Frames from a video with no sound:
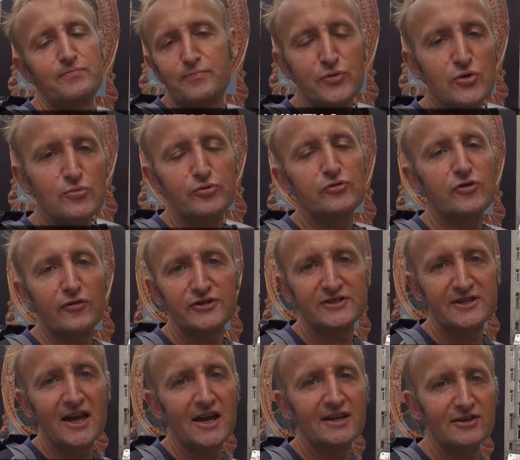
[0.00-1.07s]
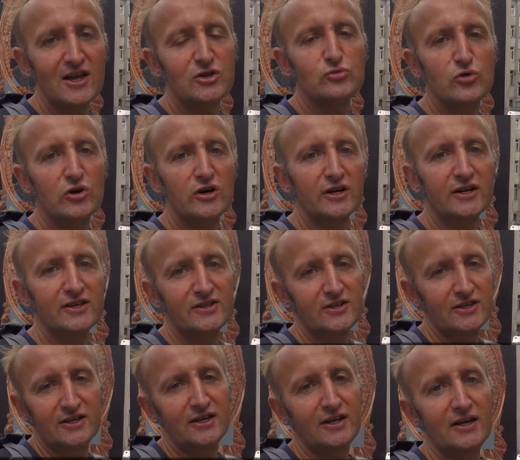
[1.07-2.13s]
pure proof of stake networks.
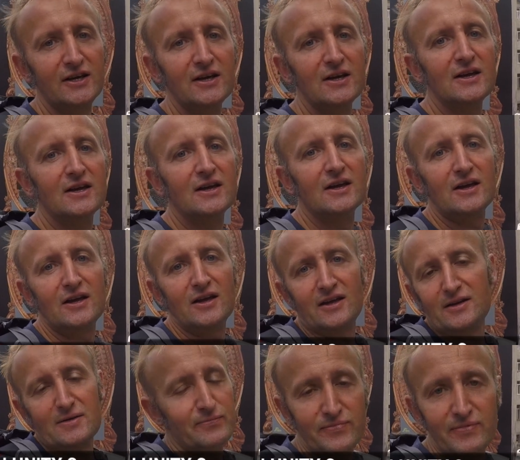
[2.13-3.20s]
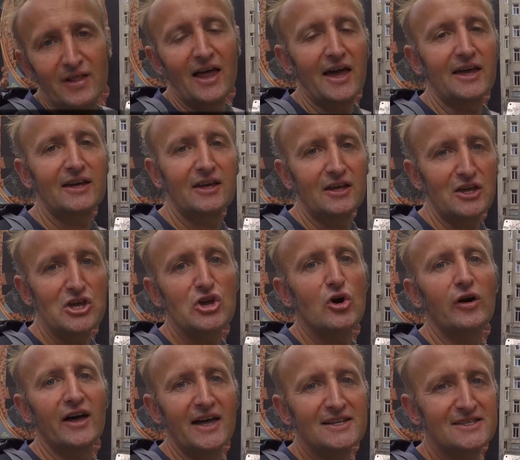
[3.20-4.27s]
like
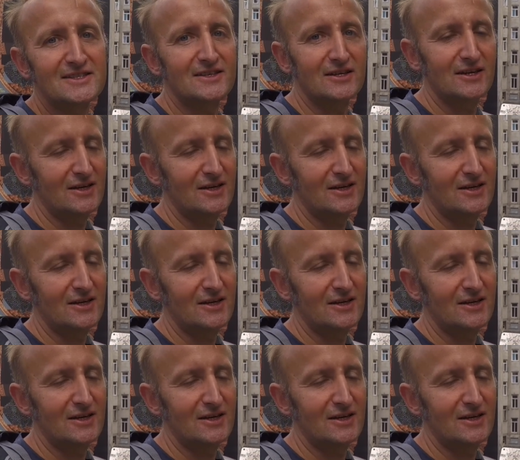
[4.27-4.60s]
EOS,